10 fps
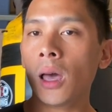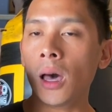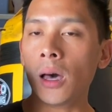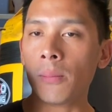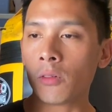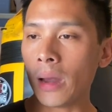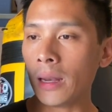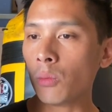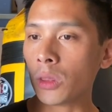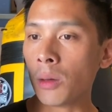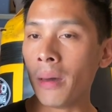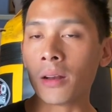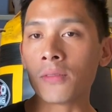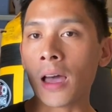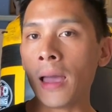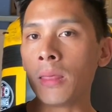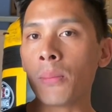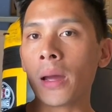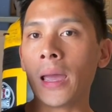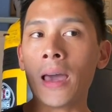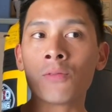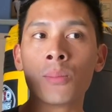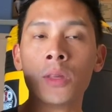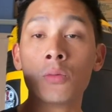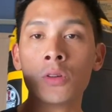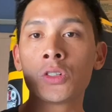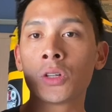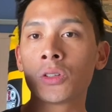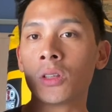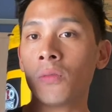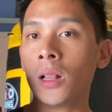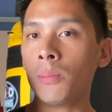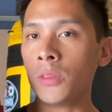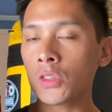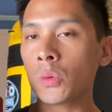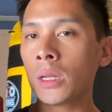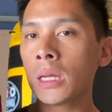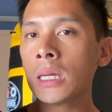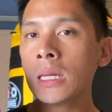Uh, granted, with the amount of time they probably had from the original to develop this one.